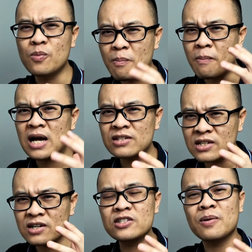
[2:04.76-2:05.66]

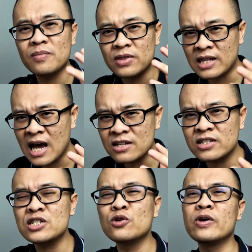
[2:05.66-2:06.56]
master some tasks
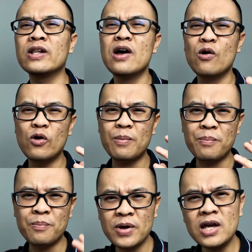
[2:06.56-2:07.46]
that you will
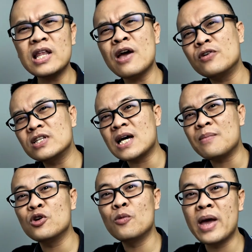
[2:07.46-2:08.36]
repeat every
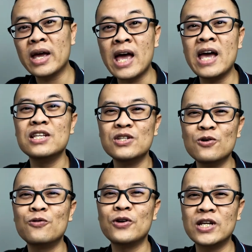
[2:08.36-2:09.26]
time you make a
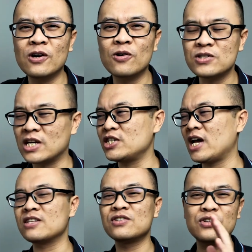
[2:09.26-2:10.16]
new video, such
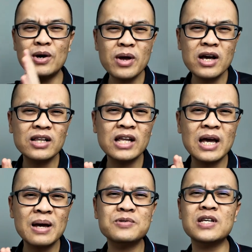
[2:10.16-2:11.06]
as trimming
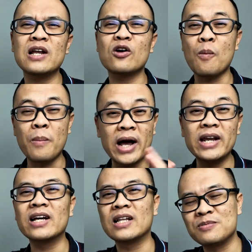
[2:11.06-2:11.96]
clips and
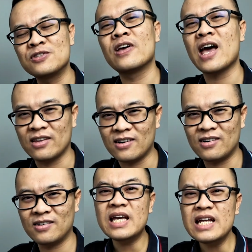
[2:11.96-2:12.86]
combining clips together.
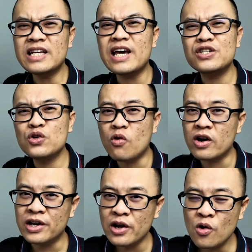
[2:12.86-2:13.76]
In case you
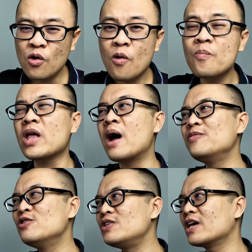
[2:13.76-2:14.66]
want to know,
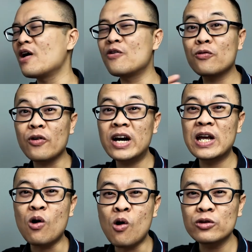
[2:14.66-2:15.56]
I'm using a
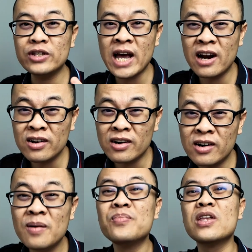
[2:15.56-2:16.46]
very old
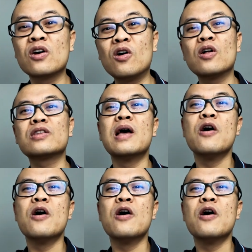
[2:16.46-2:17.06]
editor called